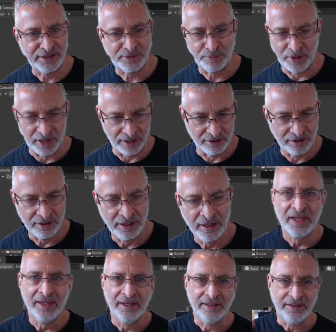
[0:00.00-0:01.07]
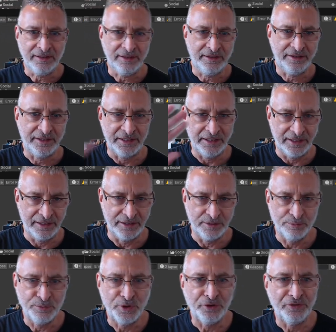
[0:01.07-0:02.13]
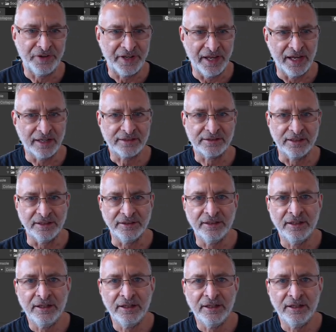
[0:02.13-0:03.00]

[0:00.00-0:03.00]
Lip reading: bar the moving action.